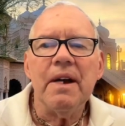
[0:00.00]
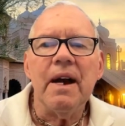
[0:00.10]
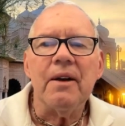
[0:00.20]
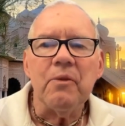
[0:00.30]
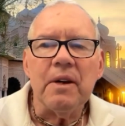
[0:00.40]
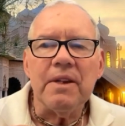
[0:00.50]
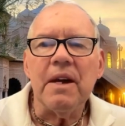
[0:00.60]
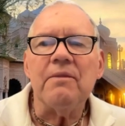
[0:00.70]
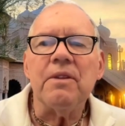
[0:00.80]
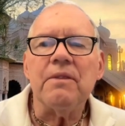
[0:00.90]
at what
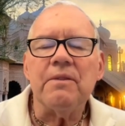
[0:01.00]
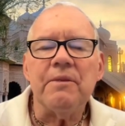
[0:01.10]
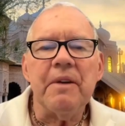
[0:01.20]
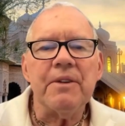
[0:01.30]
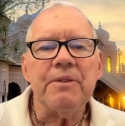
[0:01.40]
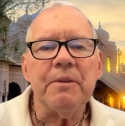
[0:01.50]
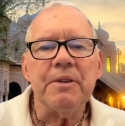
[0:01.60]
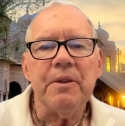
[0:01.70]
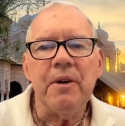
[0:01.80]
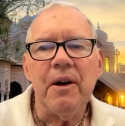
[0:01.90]
level of advancement
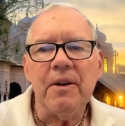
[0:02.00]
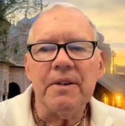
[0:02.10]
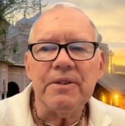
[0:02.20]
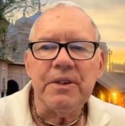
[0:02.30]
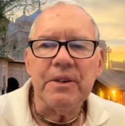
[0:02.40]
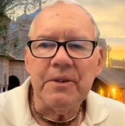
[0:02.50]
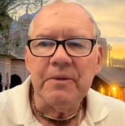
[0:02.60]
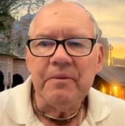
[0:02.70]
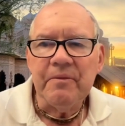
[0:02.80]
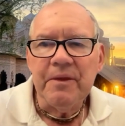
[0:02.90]
you are
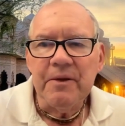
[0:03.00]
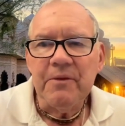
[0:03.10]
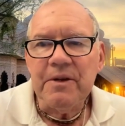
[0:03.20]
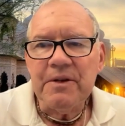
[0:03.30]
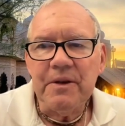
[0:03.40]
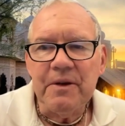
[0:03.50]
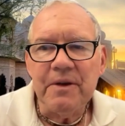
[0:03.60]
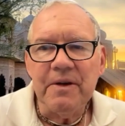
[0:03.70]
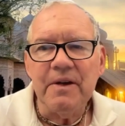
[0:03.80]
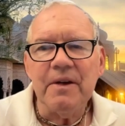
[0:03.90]
until Krishna
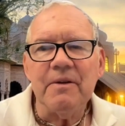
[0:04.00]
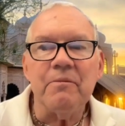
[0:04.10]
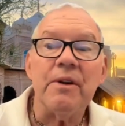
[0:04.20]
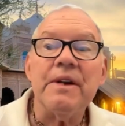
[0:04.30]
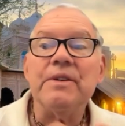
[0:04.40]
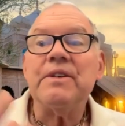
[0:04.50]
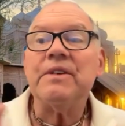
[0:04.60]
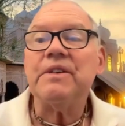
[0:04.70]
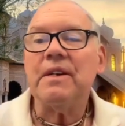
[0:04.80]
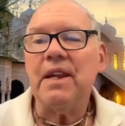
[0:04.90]
brings
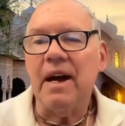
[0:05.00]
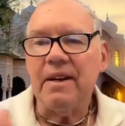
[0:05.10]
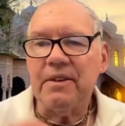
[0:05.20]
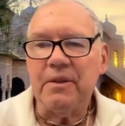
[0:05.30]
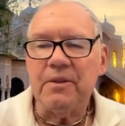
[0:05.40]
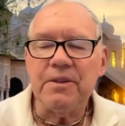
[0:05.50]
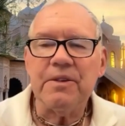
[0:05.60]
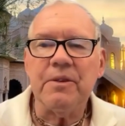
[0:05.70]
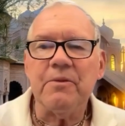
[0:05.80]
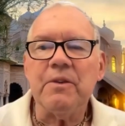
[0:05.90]
it to light and
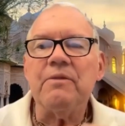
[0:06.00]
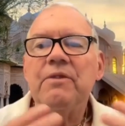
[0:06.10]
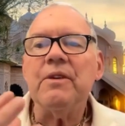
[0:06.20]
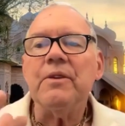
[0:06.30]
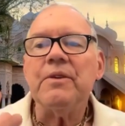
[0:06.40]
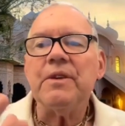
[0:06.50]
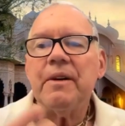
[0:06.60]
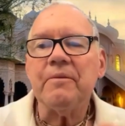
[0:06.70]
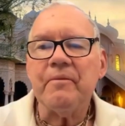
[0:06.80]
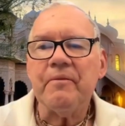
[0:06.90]
Krishna reveals it.
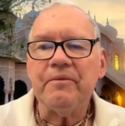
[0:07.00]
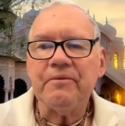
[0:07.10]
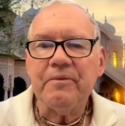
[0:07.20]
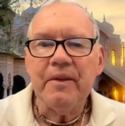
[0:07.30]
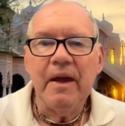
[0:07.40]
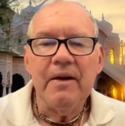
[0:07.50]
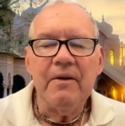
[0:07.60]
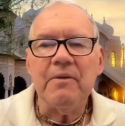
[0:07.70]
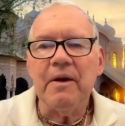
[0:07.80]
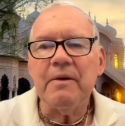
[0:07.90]

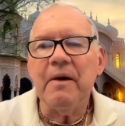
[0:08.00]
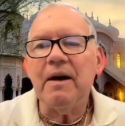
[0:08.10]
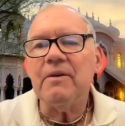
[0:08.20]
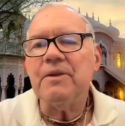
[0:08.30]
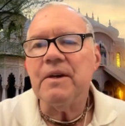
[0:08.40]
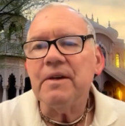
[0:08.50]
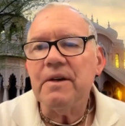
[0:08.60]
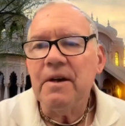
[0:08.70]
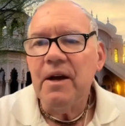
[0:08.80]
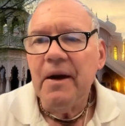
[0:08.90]
We read about the
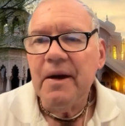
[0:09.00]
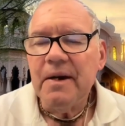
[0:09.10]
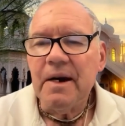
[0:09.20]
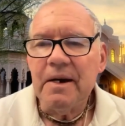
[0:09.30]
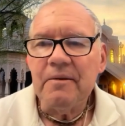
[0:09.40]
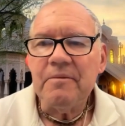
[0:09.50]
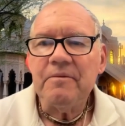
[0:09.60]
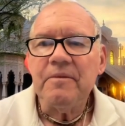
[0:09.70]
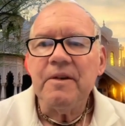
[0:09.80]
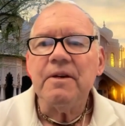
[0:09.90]

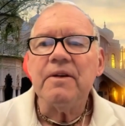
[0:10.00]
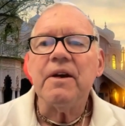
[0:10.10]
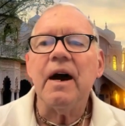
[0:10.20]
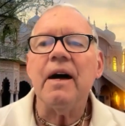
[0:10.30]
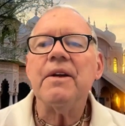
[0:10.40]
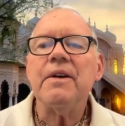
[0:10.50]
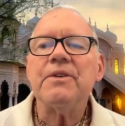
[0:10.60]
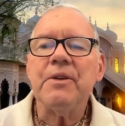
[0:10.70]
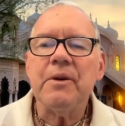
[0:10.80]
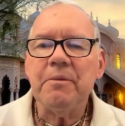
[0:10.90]
Kaliya
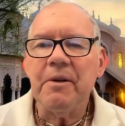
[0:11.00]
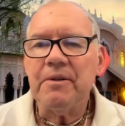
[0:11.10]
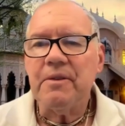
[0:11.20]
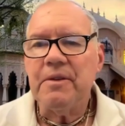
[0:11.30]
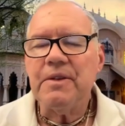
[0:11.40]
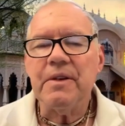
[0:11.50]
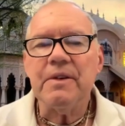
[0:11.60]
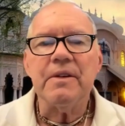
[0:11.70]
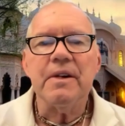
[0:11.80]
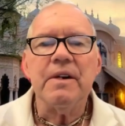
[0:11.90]
serpent. Krishna,